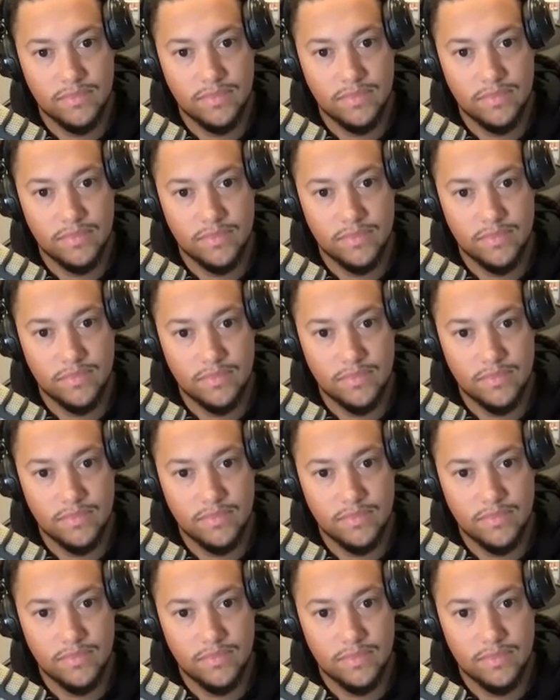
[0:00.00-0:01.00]

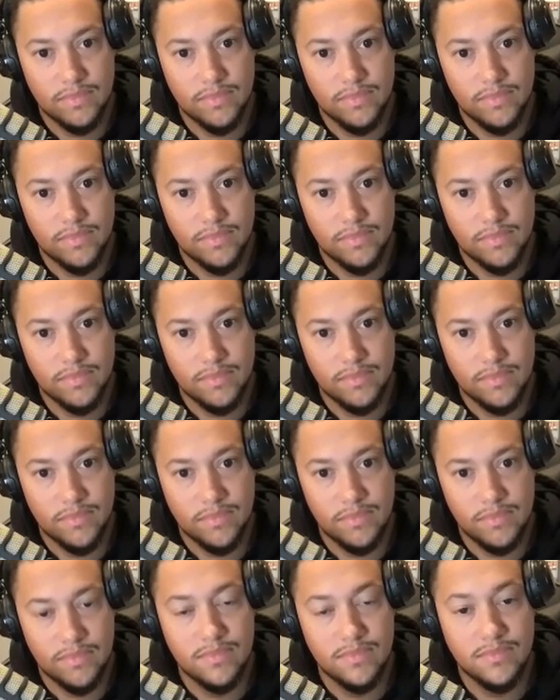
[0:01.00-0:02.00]

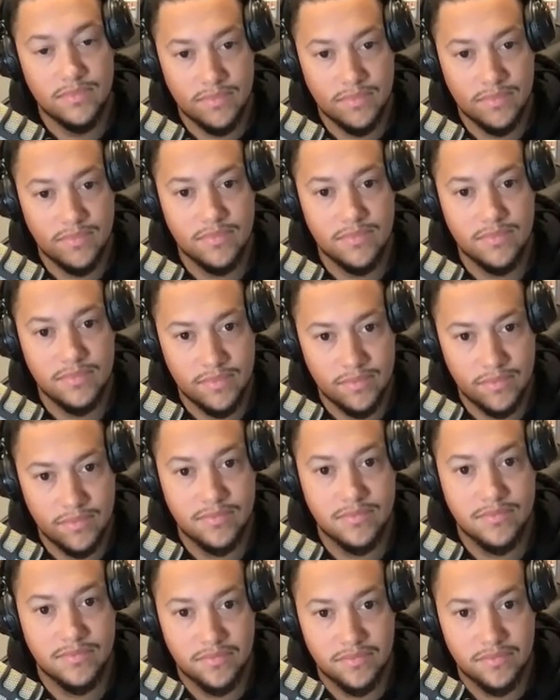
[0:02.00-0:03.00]

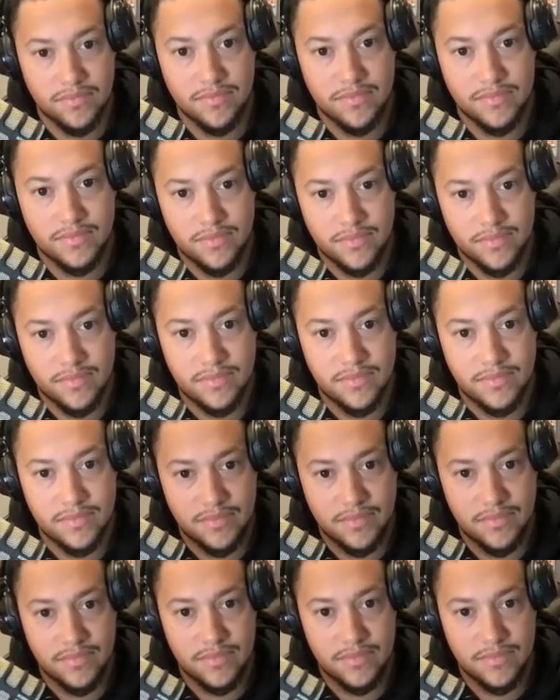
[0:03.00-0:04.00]

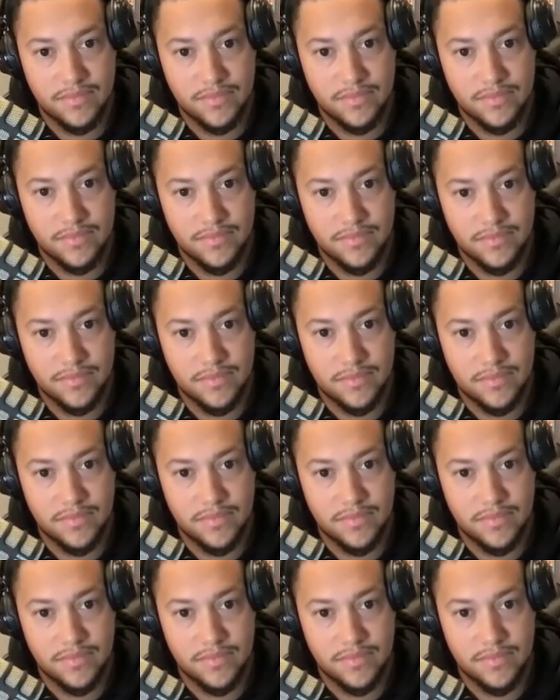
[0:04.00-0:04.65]
No words are spoken by the person on screen.